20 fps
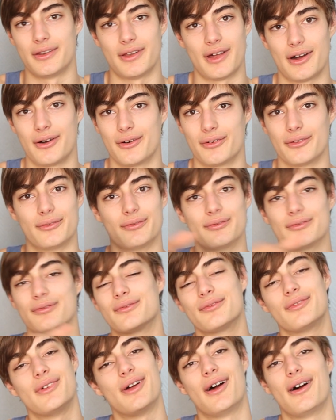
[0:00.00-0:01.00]
how
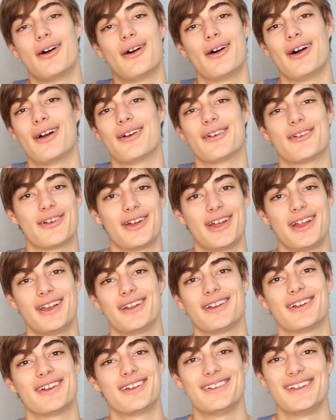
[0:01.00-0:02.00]

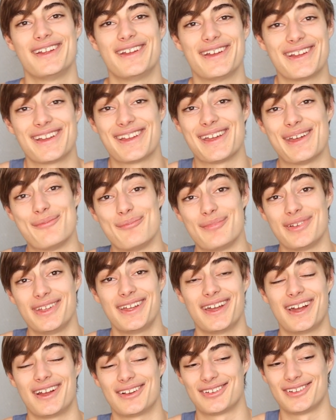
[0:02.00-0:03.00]
great it can
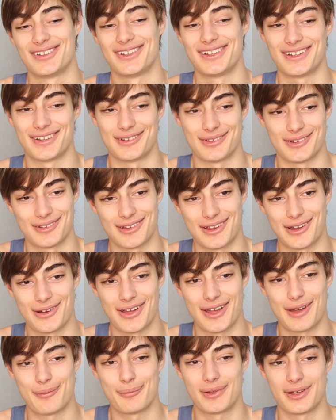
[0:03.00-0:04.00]
be, actually, and how
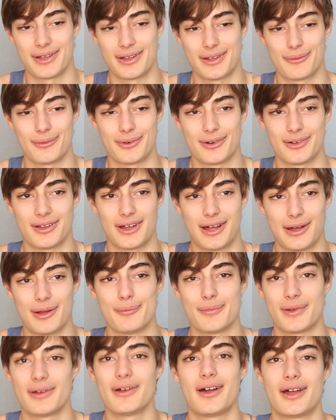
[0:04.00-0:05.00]
happy
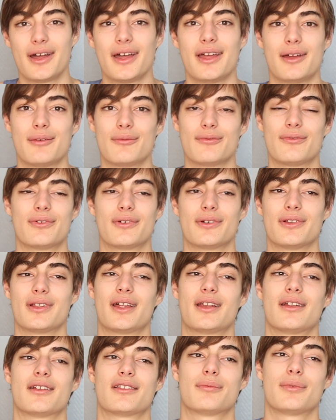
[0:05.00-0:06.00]
I am for
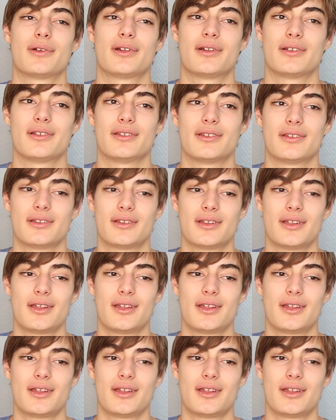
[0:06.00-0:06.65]
that experience.